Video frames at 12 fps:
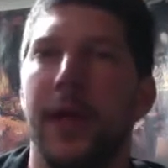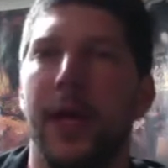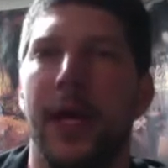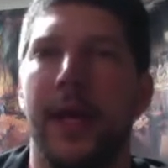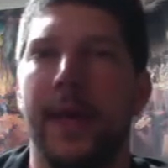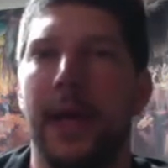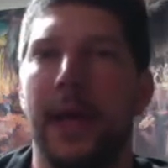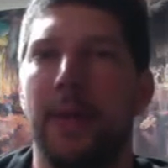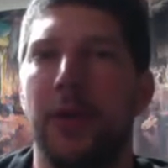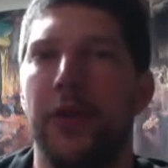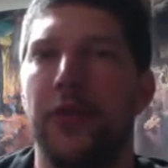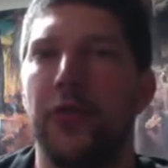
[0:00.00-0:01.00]
And then I'm going
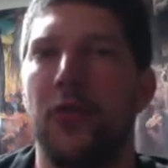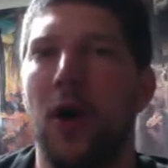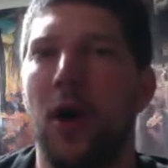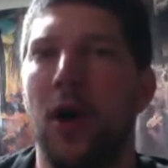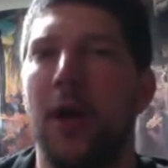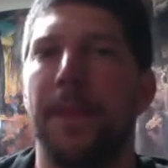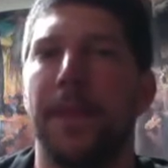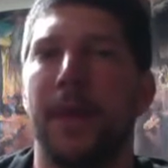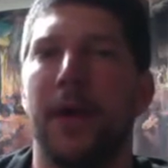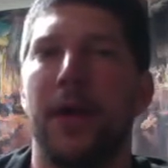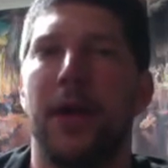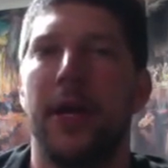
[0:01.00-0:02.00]
to do
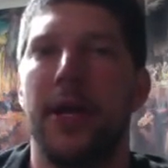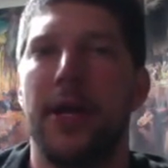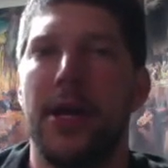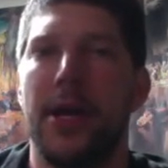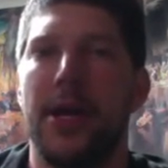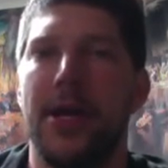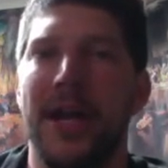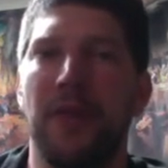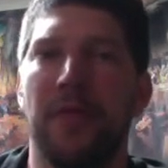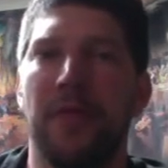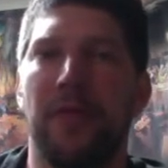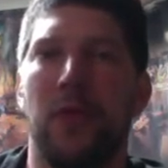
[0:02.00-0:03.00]
an
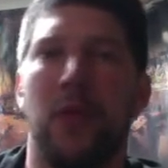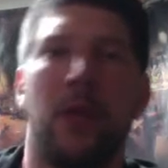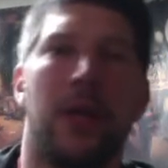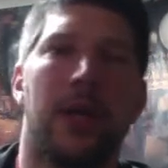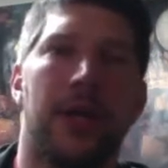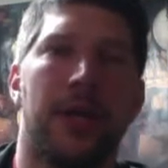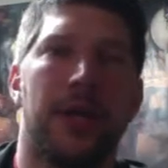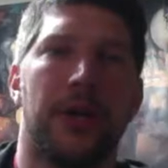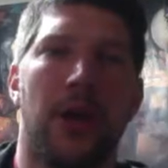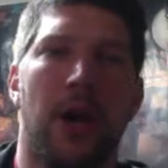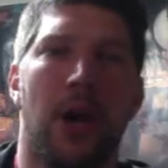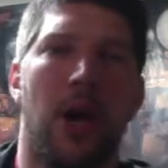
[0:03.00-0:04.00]
interval
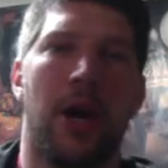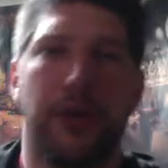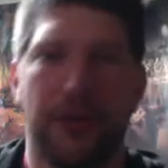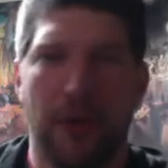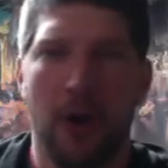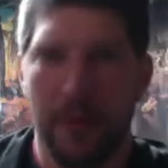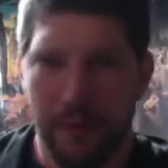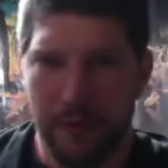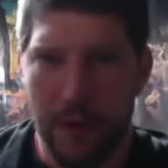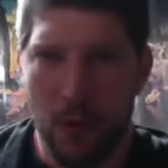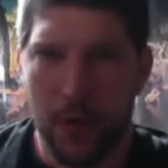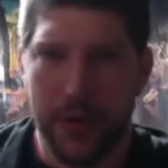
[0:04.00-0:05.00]
guitar
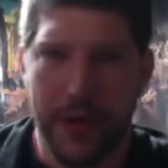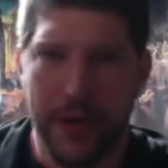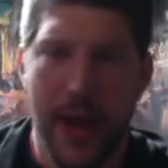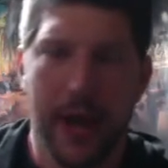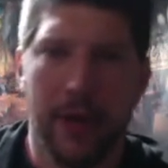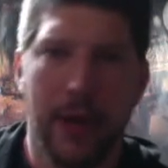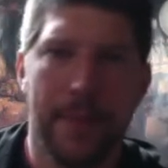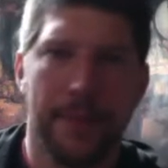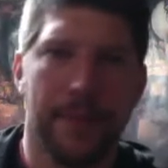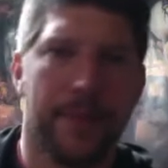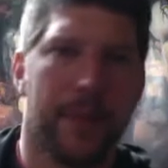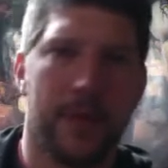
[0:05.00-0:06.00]
fretboard diagram,
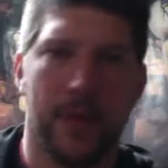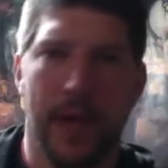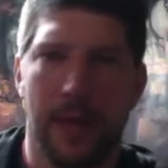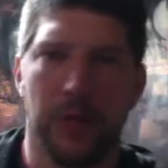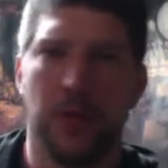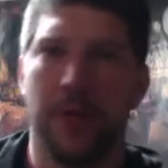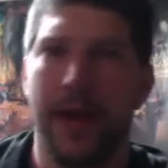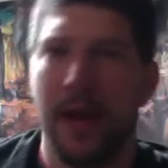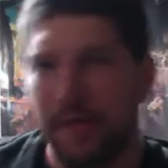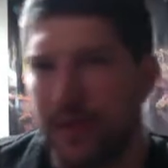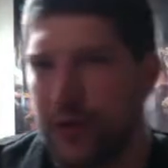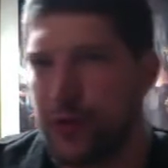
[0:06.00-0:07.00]
so it helps you kind
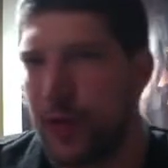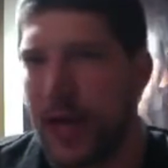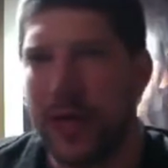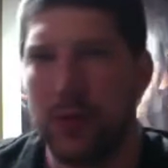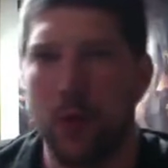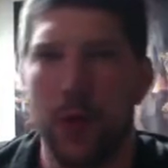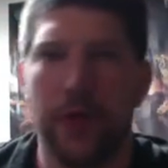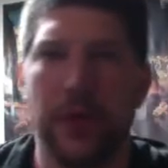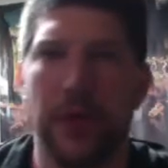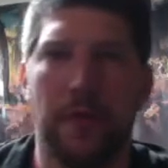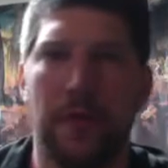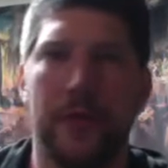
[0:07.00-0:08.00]
of visualize where the
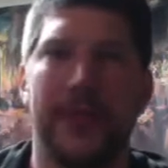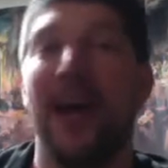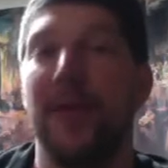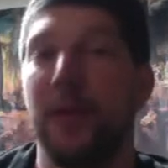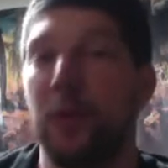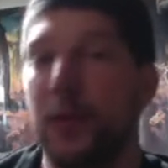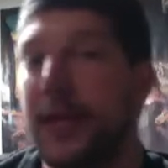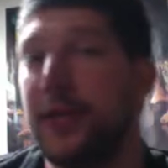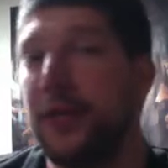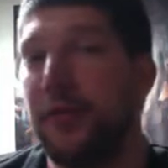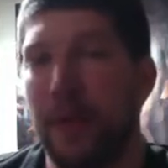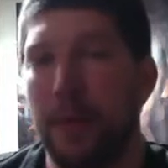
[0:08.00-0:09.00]
intervals and how they relate
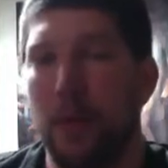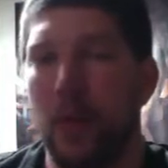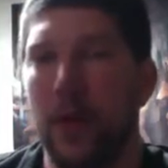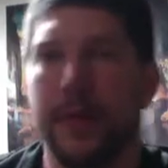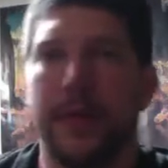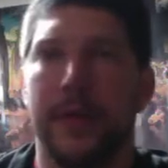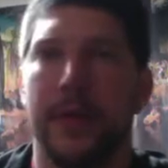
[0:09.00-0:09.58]
to the fretboard.